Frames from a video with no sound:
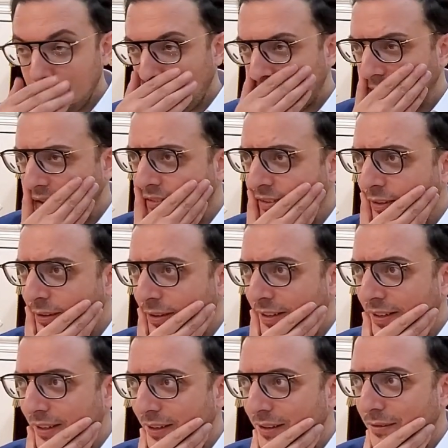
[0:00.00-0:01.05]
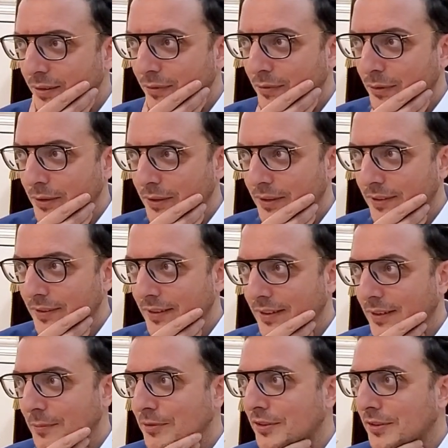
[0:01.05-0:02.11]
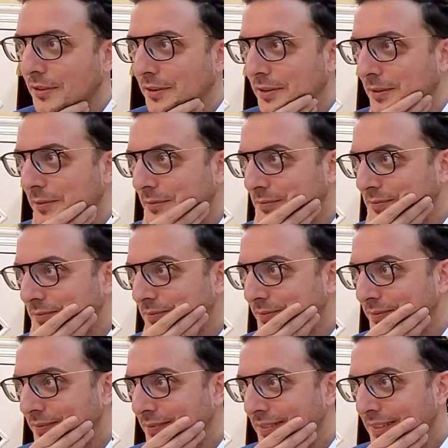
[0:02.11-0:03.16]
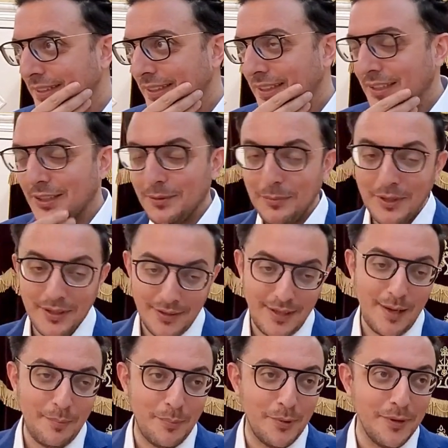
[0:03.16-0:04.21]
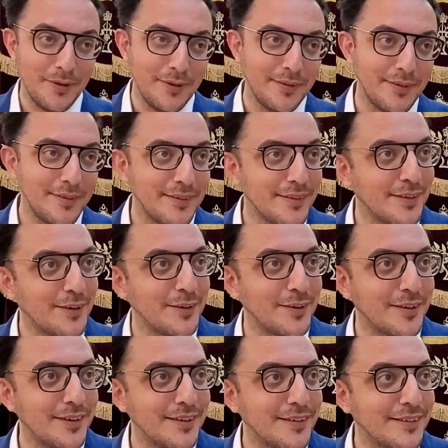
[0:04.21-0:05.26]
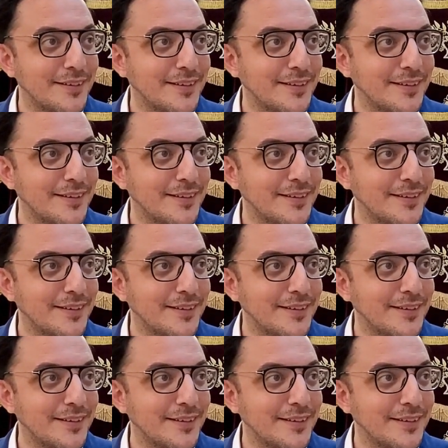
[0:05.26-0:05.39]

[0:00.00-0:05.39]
Let's say you learn another 3-4 years, then comes Shidduchim. You'll be the top boy in learning.